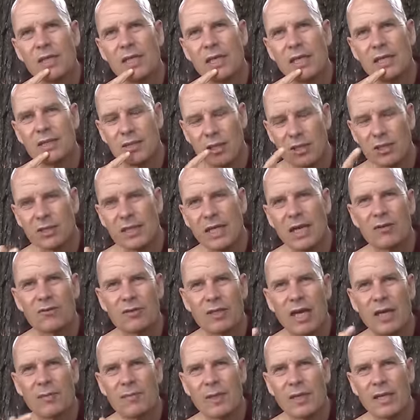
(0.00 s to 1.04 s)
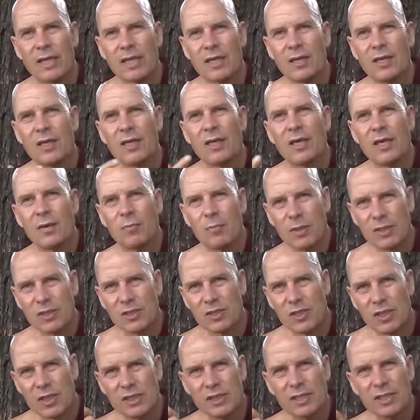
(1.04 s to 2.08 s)
It does count karmically. But
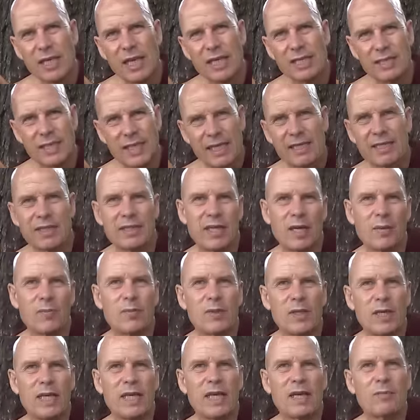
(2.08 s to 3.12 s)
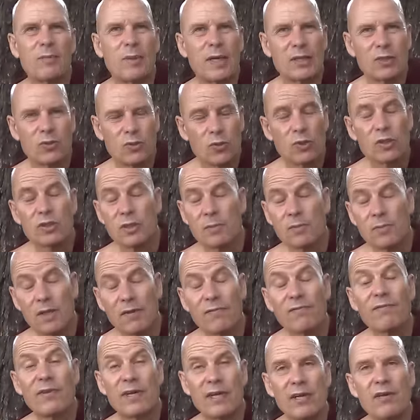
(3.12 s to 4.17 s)
since he has ended up there by doing
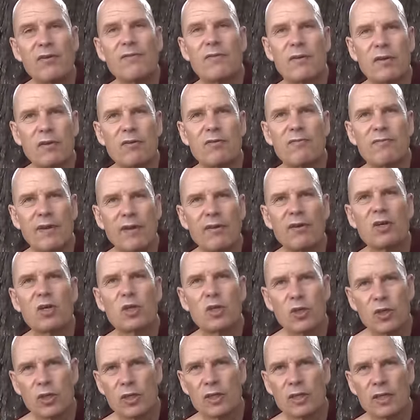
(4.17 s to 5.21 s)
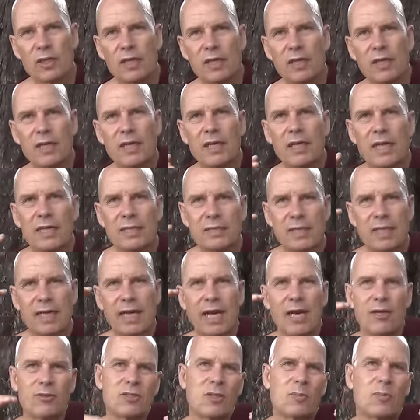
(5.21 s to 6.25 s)
something very, very, very good, it's a
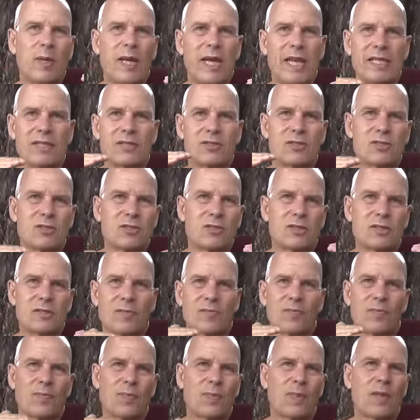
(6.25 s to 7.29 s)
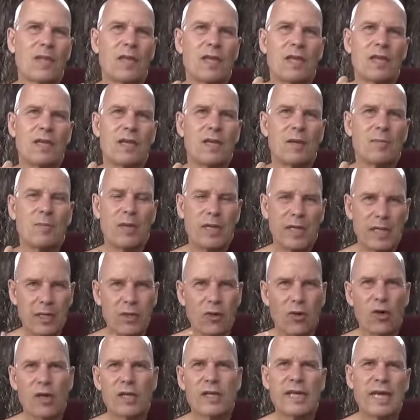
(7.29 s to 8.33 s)
counterbalance. But in
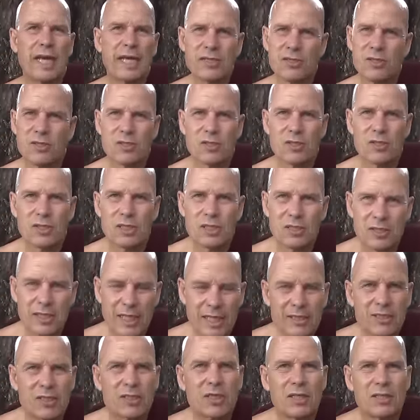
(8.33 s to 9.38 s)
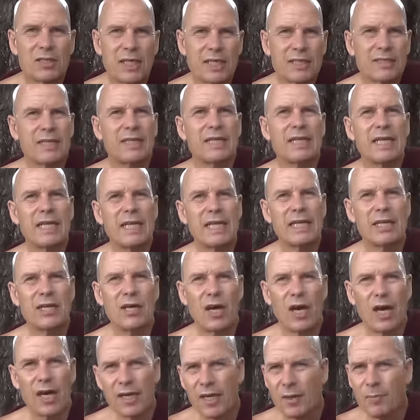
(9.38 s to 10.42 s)
all cases, it stands in the text, and in
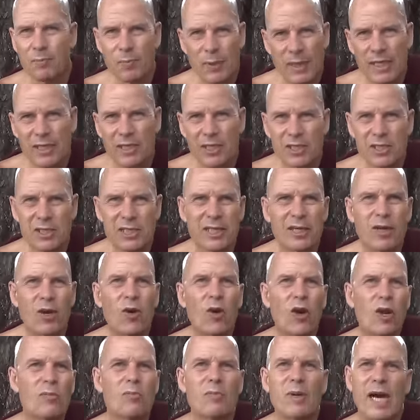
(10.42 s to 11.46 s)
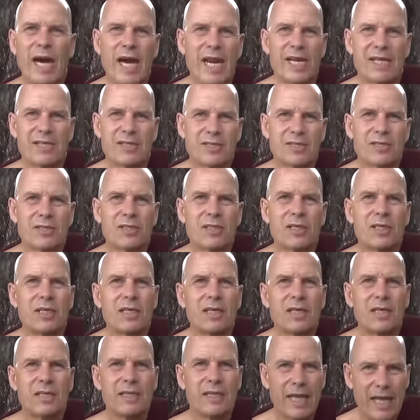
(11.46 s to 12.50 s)
unambiguously, all martyrs,
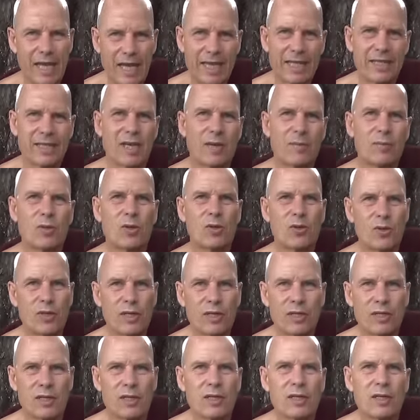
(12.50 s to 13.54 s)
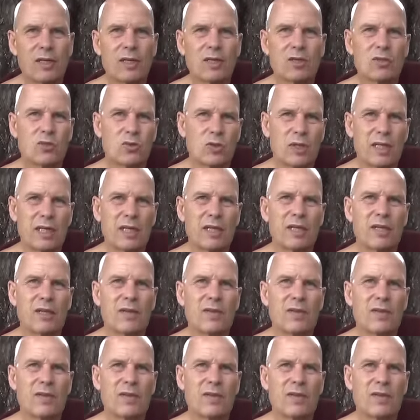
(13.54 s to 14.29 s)
they end up going to hell.